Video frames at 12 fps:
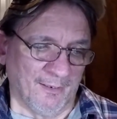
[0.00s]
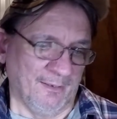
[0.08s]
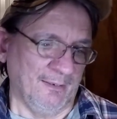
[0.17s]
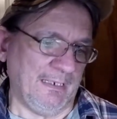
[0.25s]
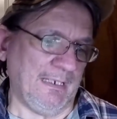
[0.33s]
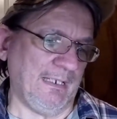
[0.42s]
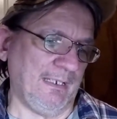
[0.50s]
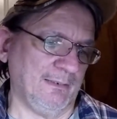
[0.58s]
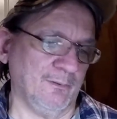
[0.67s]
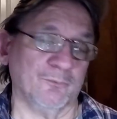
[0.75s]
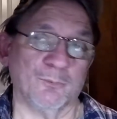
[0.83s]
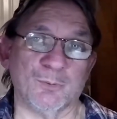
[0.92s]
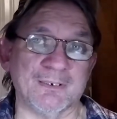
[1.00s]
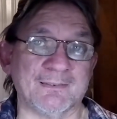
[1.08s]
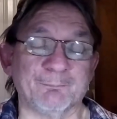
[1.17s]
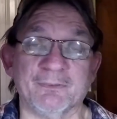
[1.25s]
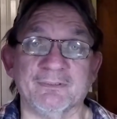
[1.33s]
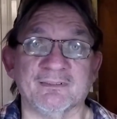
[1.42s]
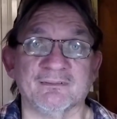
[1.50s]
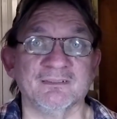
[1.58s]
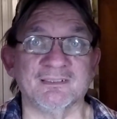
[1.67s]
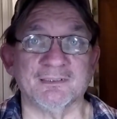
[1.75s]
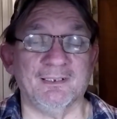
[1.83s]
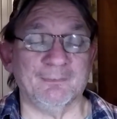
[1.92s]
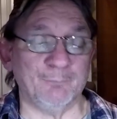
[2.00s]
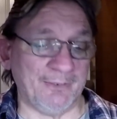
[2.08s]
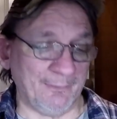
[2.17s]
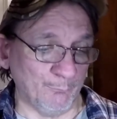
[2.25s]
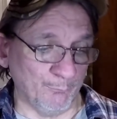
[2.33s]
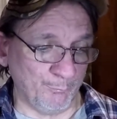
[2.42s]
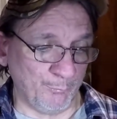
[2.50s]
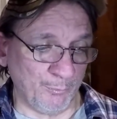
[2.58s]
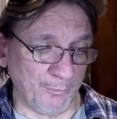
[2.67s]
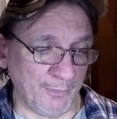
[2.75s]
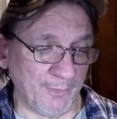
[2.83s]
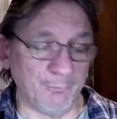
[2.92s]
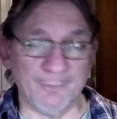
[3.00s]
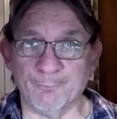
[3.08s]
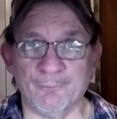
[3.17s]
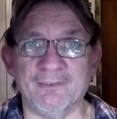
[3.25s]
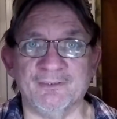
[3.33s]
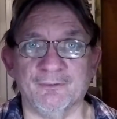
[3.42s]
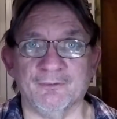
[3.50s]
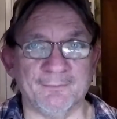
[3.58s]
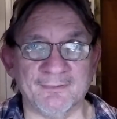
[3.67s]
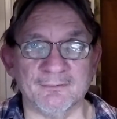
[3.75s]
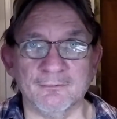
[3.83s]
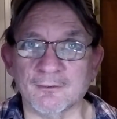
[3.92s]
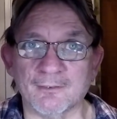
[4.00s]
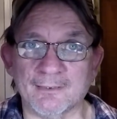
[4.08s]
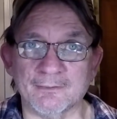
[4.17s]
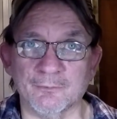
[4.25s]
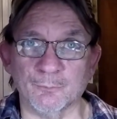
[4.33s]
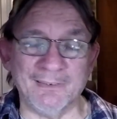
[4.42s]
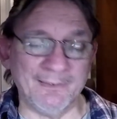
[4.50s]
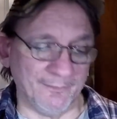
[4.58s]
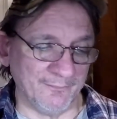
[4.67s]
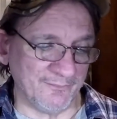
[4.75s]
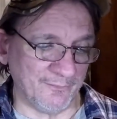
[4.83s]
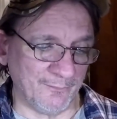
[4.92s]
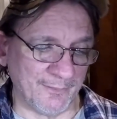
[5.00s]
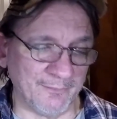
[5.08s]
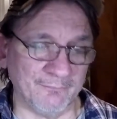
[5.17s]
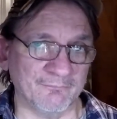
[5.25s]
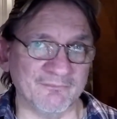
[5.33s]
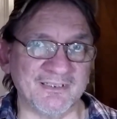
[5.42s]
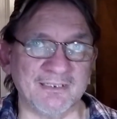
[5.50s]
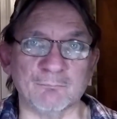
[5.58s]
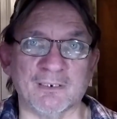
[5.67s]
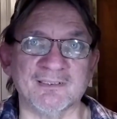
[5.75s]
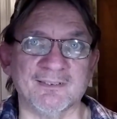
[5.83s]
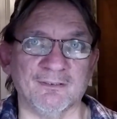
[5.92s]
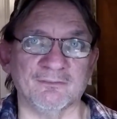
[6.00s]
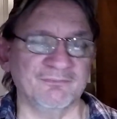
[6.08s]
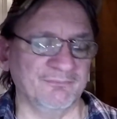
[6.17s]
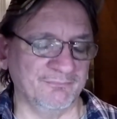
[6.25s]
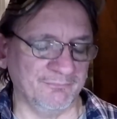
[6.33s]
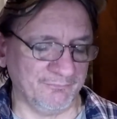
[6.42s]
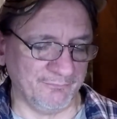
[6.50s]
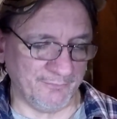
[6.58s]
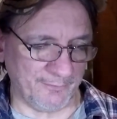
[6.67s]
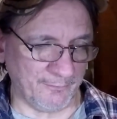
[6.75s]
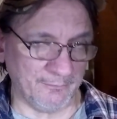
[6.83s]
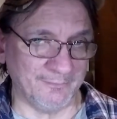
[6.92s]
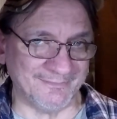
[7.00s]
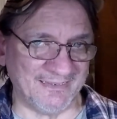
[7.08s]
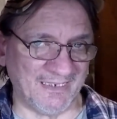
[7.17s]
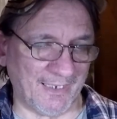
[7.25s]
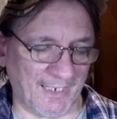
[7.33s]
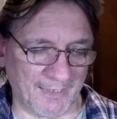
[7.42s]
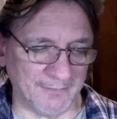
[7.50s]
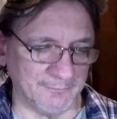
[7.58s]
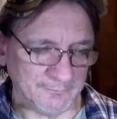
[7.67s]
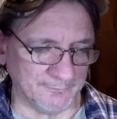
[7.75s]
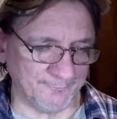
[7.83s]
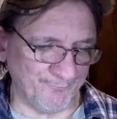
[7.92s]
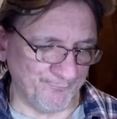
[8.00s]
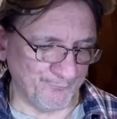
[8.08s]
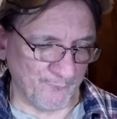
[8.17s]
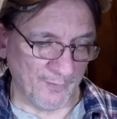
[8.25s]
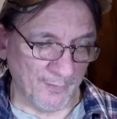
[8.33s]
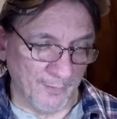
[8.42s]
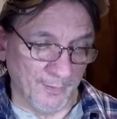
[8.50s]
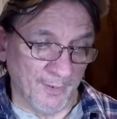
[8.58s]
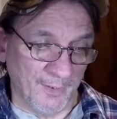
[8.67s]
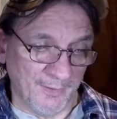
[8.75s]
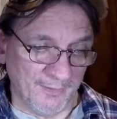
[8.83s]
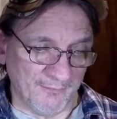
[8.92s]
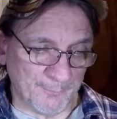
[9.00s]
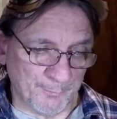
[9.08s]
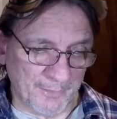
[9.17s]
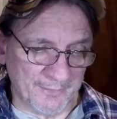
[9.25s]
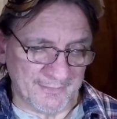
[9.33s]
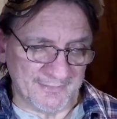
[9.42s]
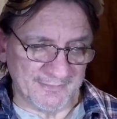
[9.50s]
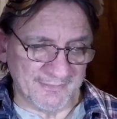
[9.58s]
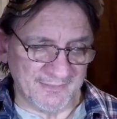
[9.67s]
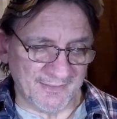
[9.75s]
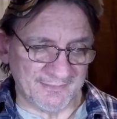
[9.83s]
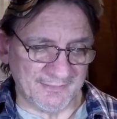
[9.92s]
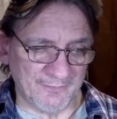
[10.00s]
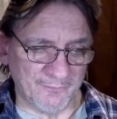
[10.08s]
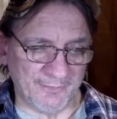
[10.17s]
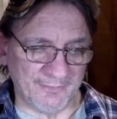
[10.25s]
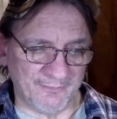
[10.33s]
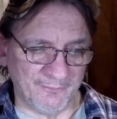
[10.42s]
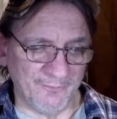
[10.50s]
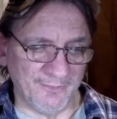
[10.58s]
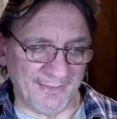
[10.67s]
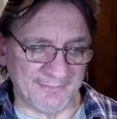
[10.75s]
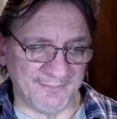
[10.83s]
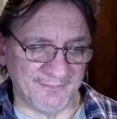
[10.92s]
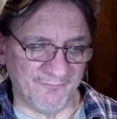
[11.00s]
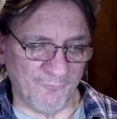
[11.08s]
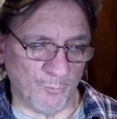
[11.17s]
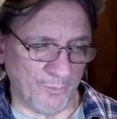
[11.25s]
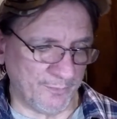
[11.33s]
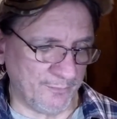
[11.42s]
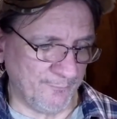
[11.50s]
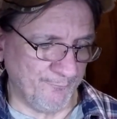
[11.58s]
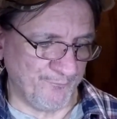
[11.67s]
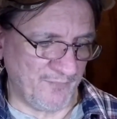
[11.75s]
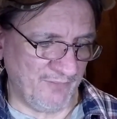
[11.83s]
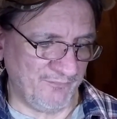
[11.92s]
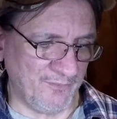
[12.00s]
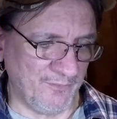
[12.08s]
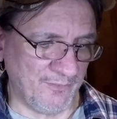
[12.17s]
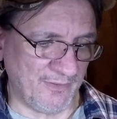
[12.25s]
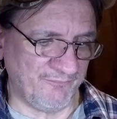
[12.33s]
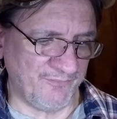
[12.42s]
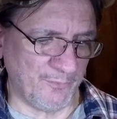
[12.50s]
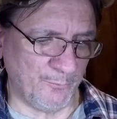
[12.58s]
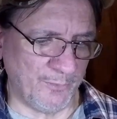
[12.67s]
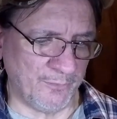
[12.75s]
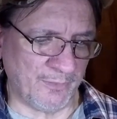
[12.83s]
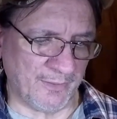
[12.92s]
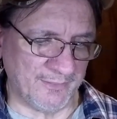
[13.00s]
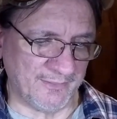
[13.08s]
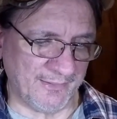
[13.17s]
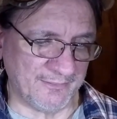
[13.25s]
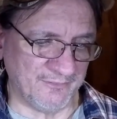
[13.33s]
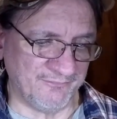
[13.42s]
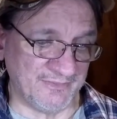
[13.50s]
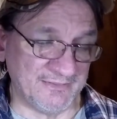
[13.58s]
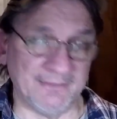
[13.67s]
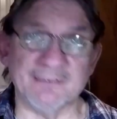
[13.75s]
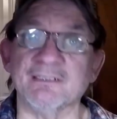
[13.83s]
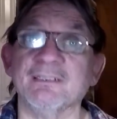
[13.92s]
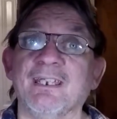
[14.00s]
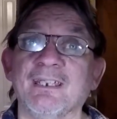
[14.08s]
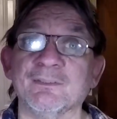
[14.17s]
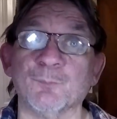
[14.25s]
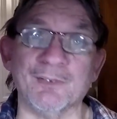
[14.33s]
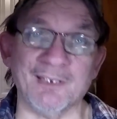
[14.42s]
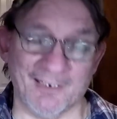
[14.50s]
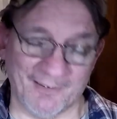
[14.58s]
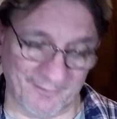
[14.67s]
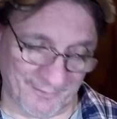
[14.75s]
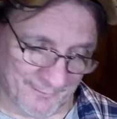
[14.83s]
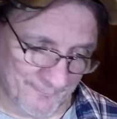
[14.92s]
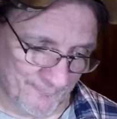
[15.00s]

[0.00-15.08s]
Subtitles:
I don't know what this sponge looks like, but I'm probably pretty sure it doesn't look like a Dorito, so I don't see myself, you know. If the product is ingested, drink 2 glasses of water. If you do not feel well, contact your physician, as with anything.